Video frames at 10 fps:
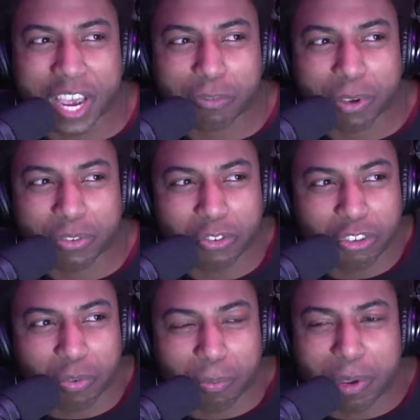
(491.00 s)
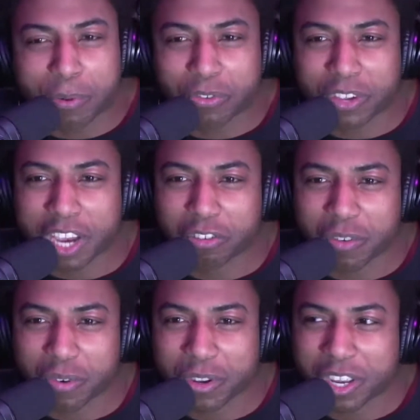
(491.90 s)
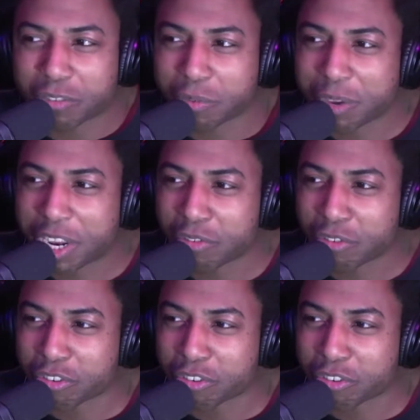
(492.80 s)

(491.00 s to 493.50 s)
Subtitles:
messages from People's Action every day, it's from Andrew Shanklin.